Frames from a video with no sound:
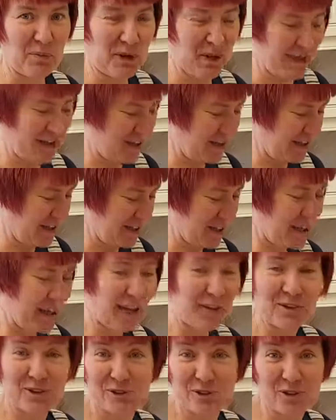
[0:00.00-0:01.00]
and make it into
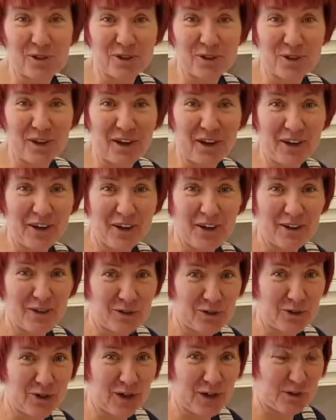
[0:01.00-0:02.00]
caster sugar.
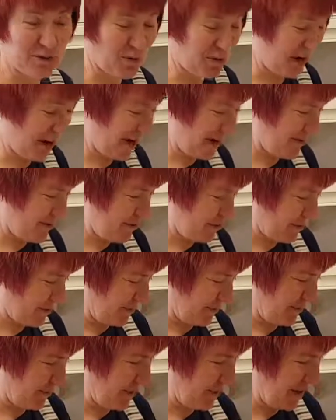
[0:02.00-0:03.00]
So that's what I've
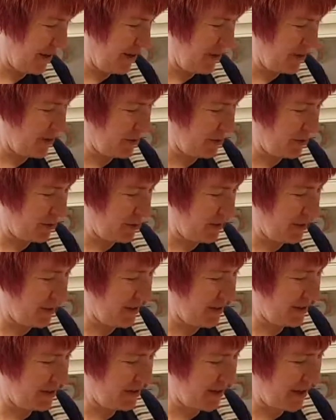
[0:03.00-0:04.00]
done. So I'm going to
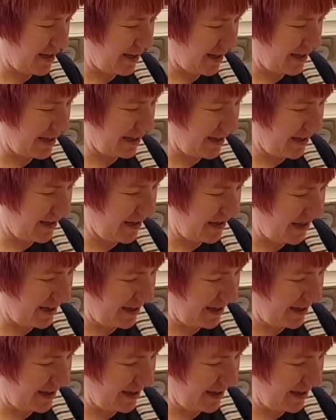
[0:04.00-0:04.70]
mix that in